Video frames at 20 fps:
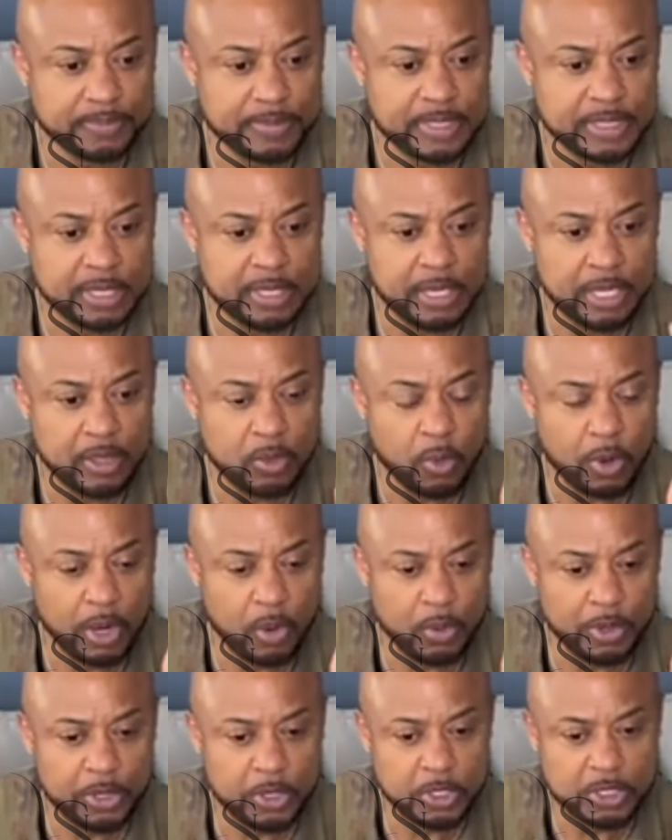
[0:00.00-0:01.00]
it's another word I
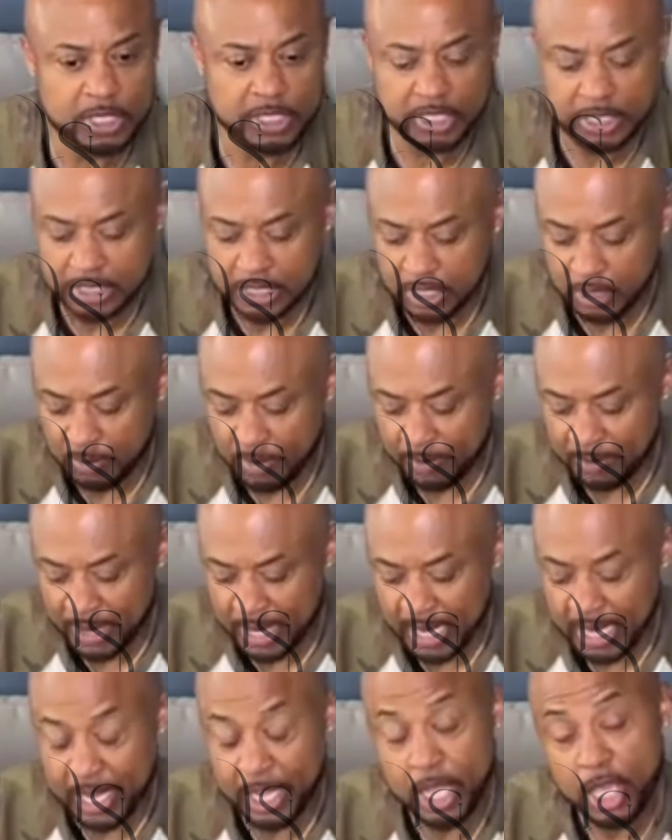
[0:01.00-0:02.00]
want to use, it just slipped my
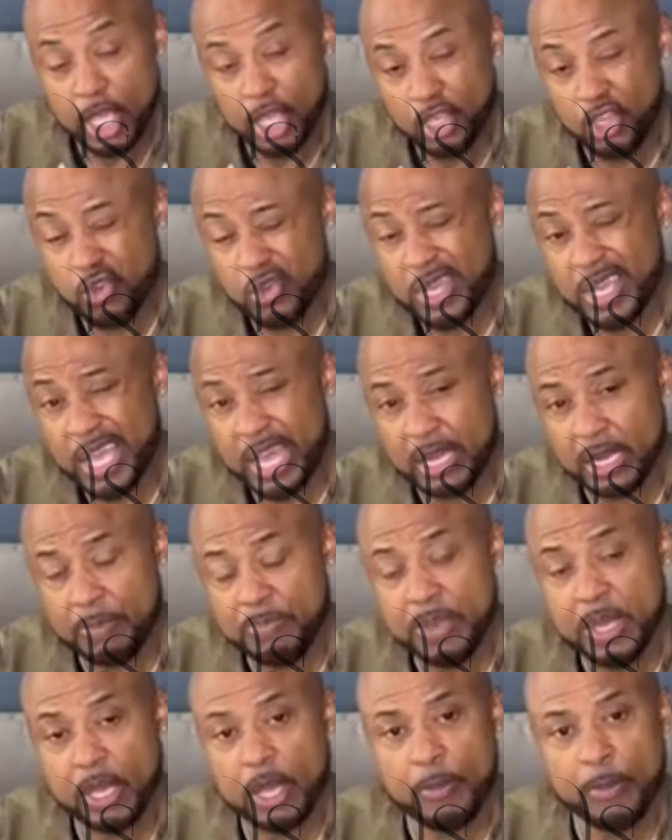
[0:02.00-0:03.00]
mind, you can kind
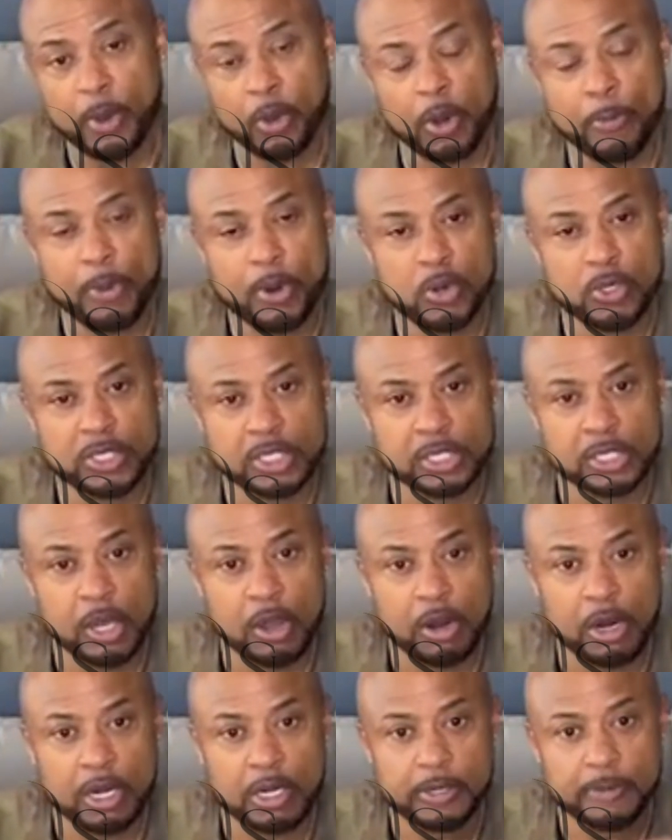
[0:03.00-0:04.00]
of pick up on a person's
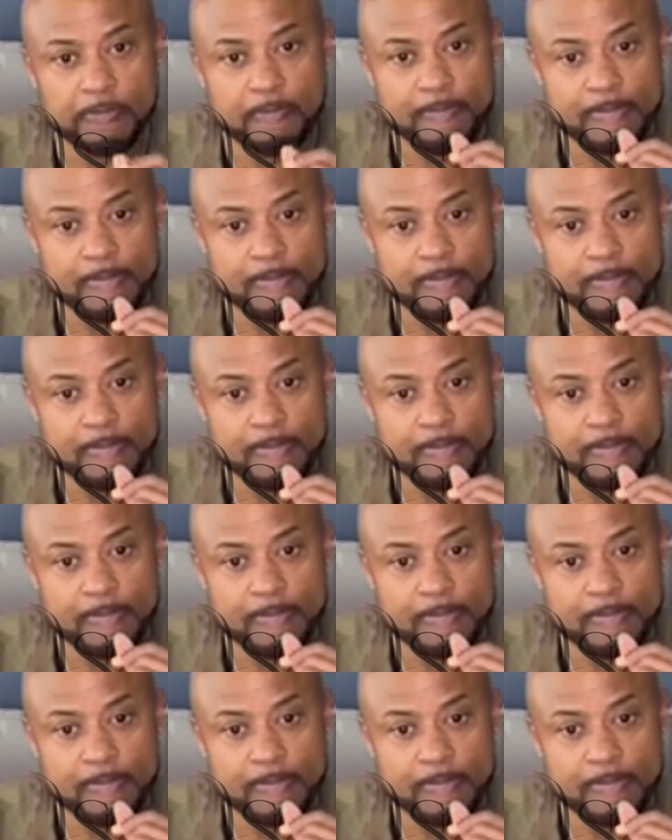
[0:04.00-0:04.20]
heart.